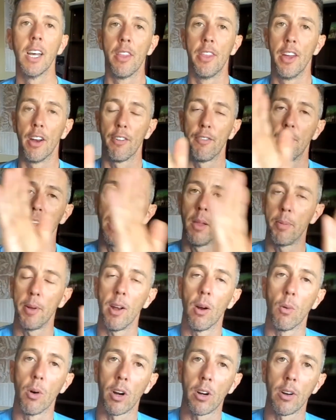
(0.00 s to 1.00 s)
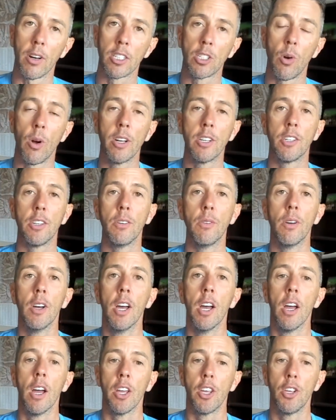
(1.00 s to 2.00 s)
Their Filipino worker is going to
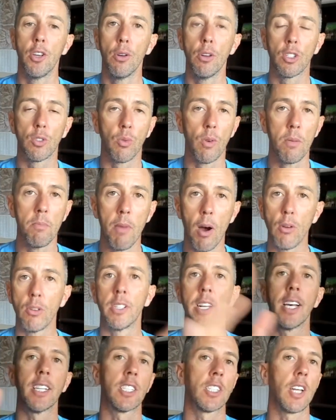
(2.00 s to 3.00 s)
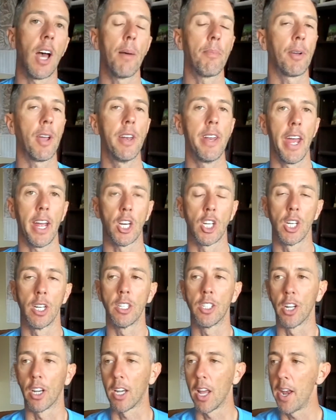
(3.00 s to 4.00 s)
use remote desktop connection
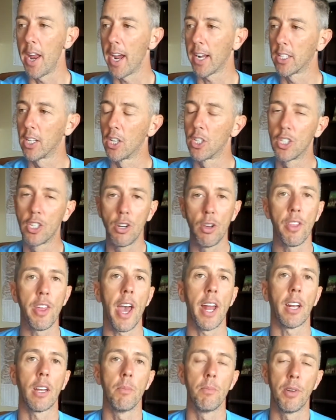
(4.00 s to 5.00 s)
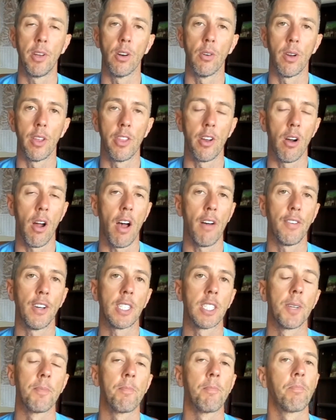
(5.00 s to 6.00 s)
to connect to that computer in their
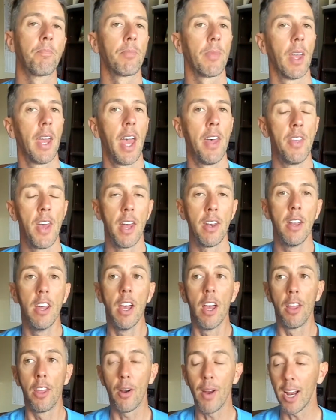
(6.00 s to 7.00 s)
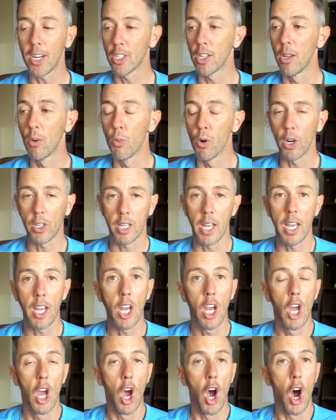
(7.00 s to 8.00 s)
office, and then they're actually working
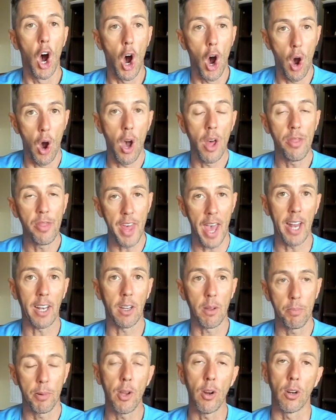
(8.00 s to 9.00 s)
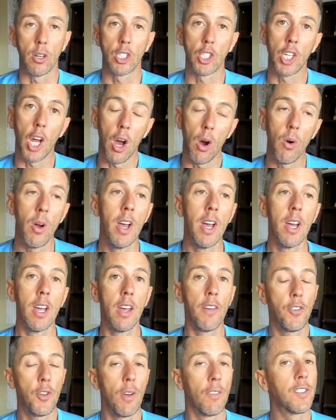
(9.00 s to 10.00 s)
on that computer. So
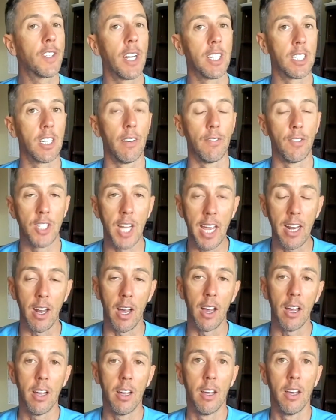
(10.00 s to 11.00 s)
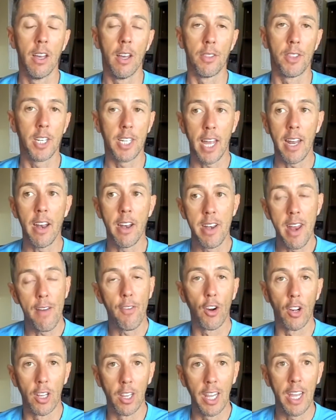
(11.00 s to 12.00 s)
if you have sensitive data, the data
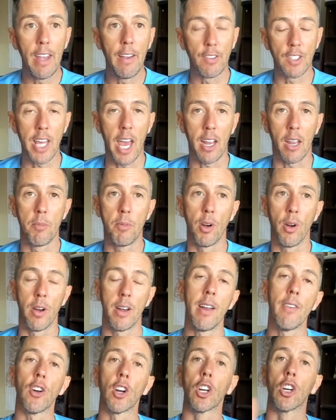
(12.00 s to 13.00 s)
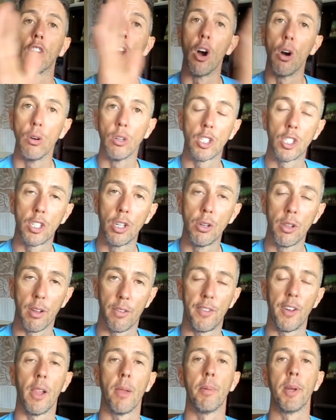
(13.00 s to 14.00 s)
never leaves that computer. It never goes to the
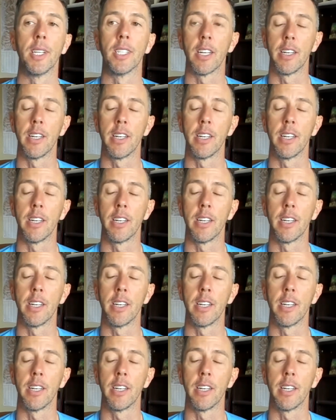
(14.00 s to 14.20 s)
Philippines.